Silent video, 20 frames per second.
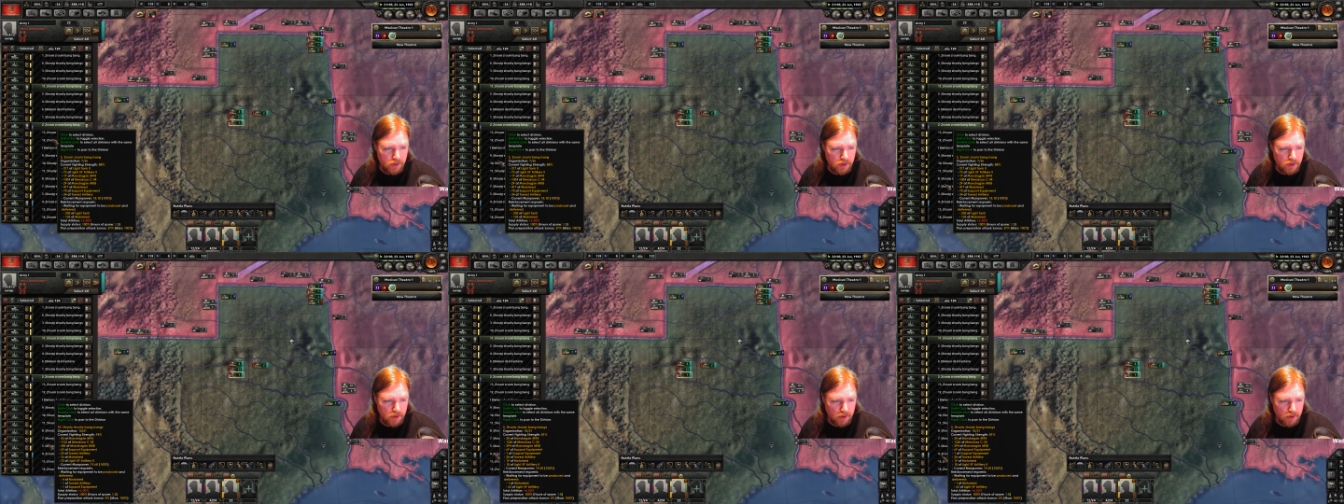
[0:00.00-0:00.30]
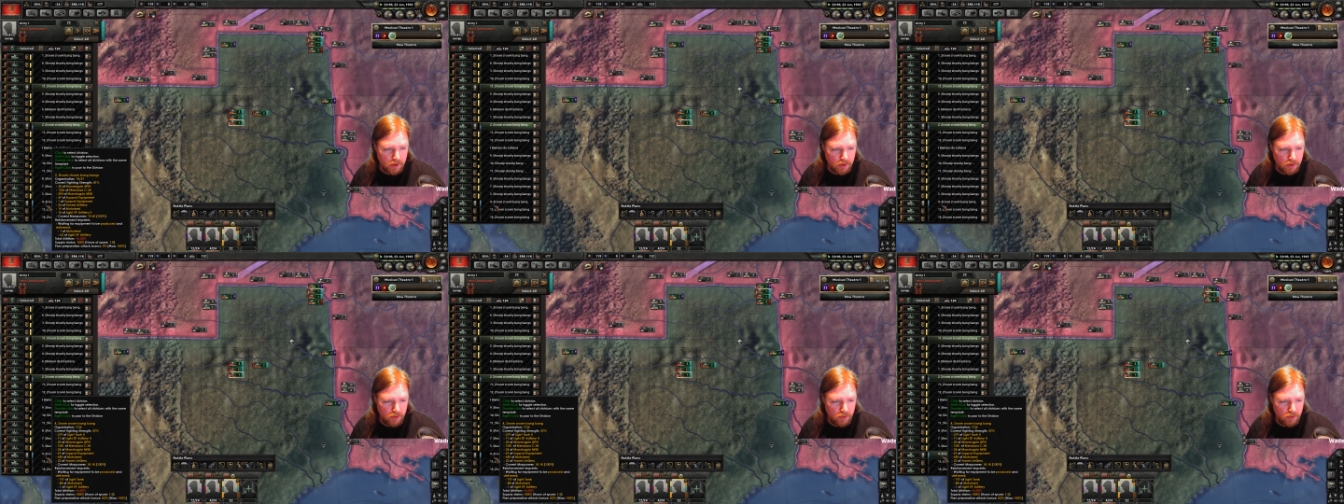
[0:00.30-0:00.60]
and
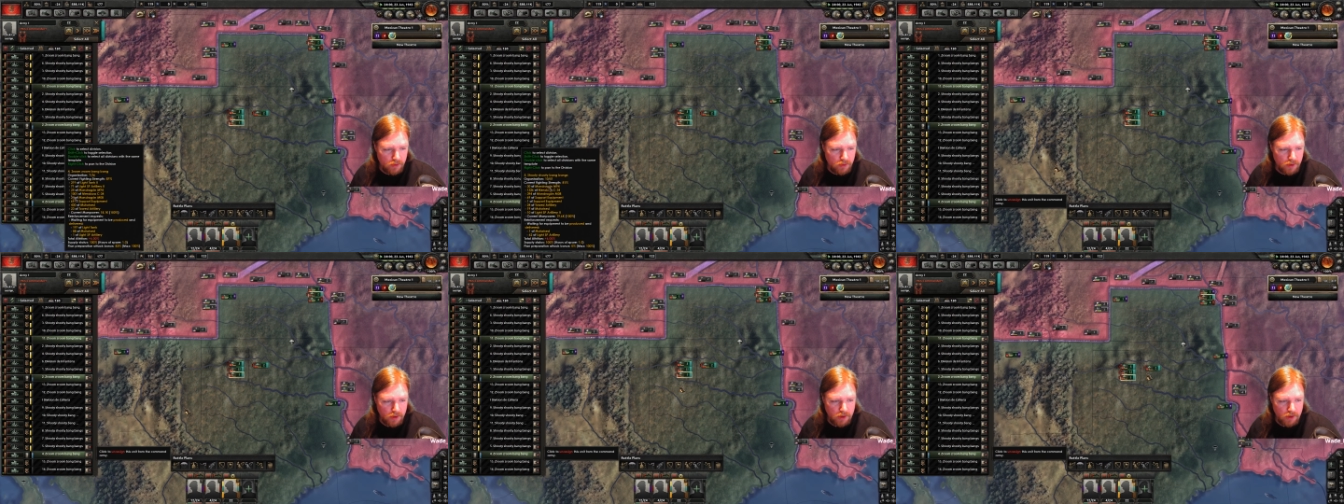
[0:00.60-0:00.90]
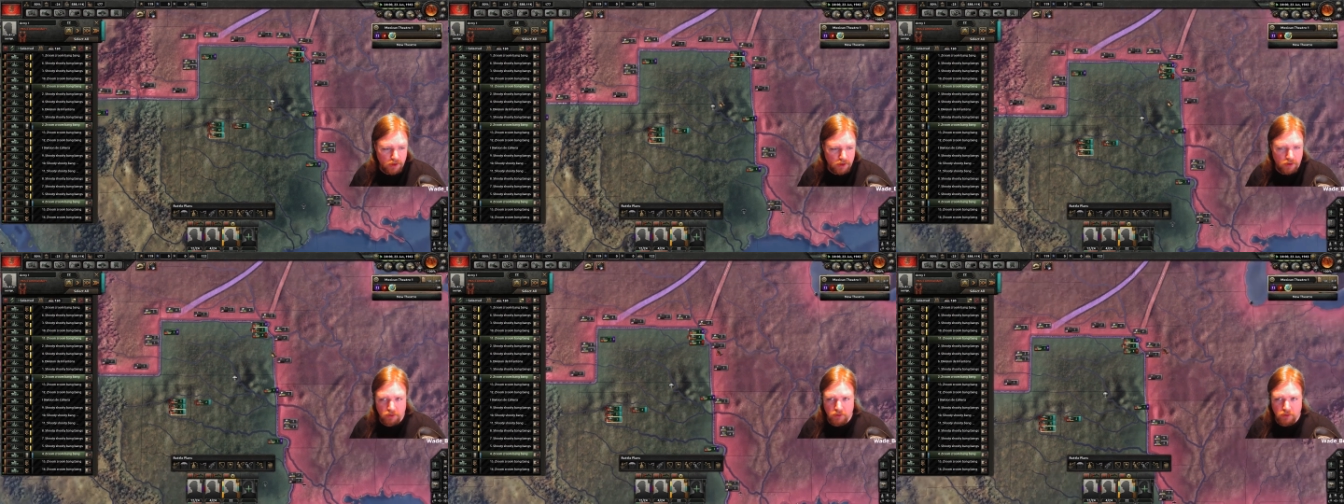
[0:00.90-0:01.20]
you and
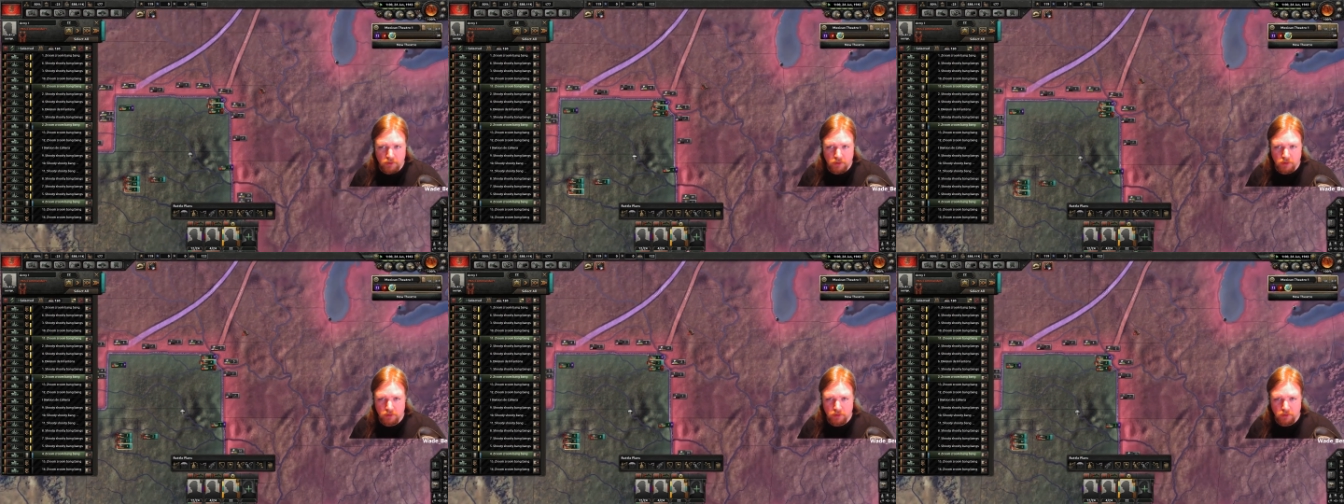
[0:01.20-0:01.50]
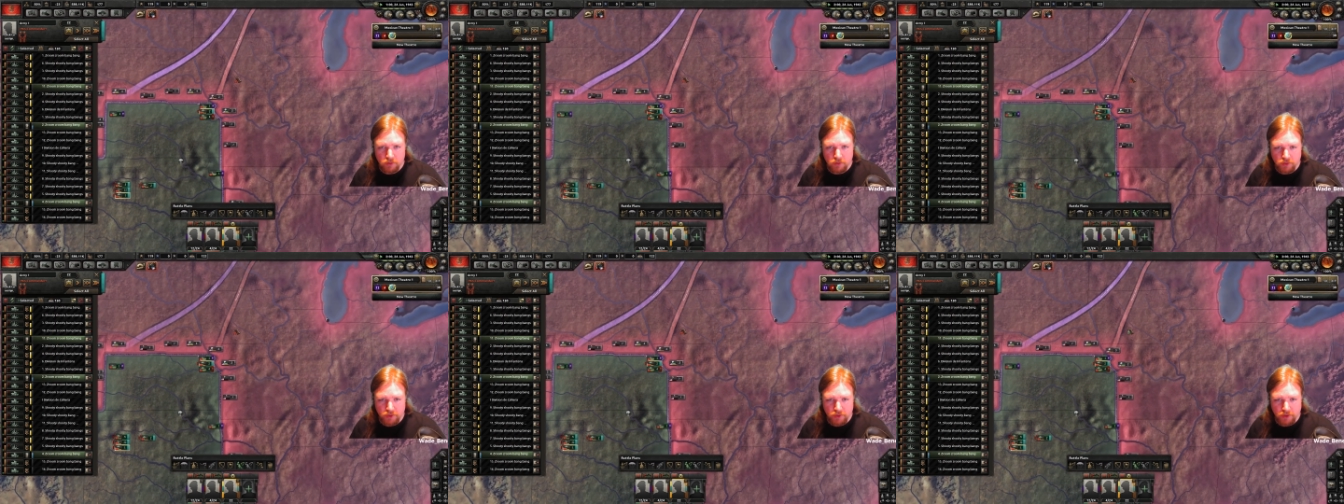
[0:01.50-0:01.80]
you,
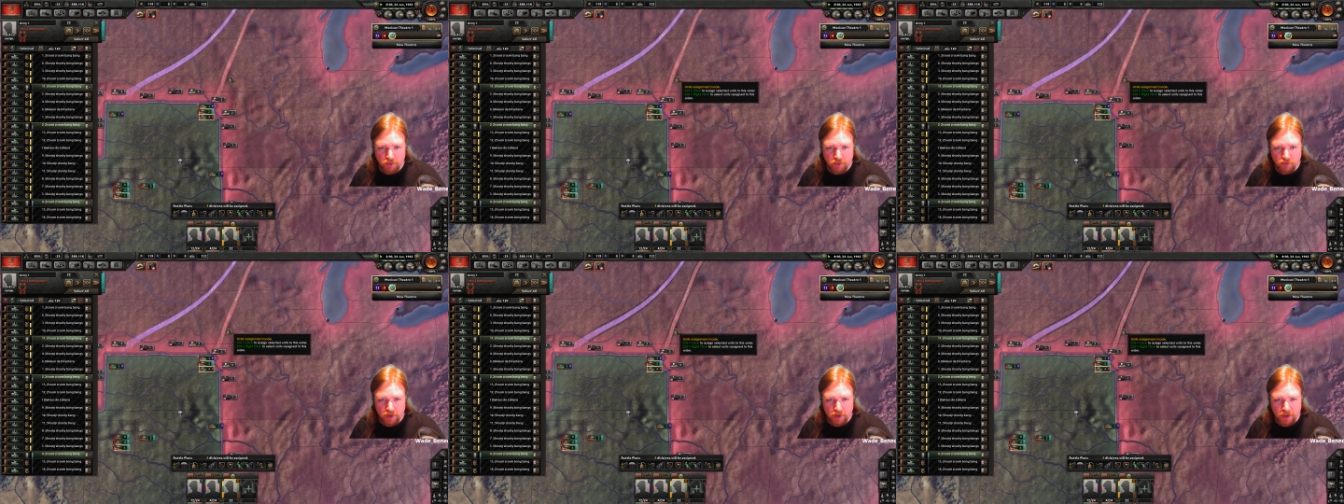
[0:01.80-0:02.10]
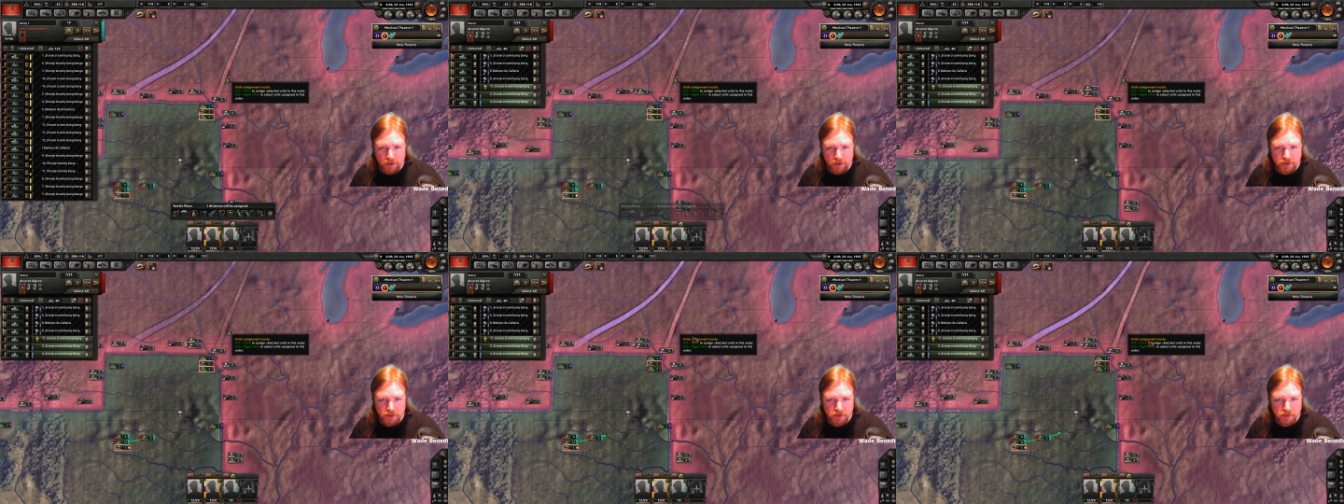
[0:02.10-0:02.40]
all join the
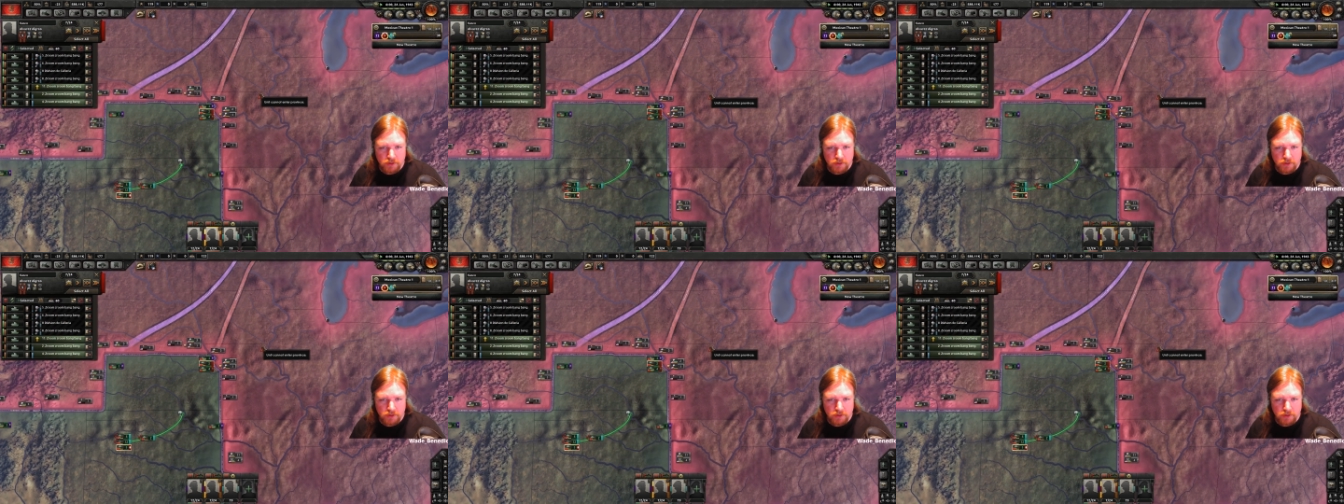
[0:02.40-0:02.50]
Reds.